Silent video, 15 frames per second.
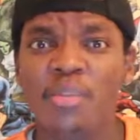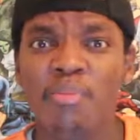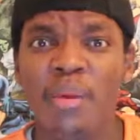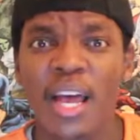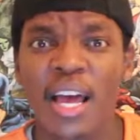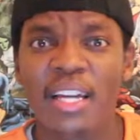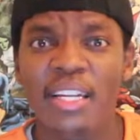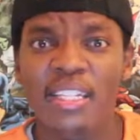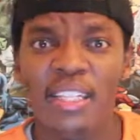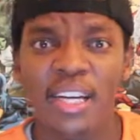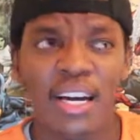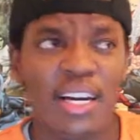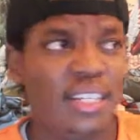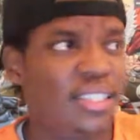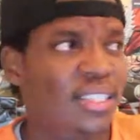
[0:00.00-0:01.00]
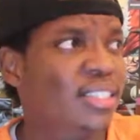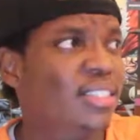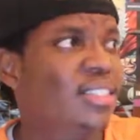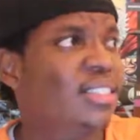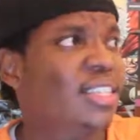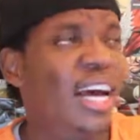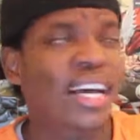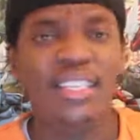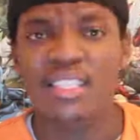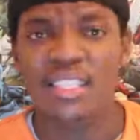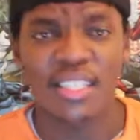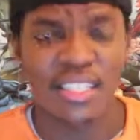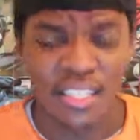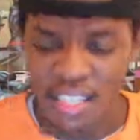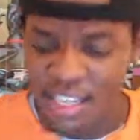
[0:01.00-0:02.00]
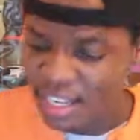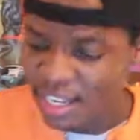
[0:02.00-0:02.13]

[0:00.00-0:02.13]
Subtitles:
planet, Titan.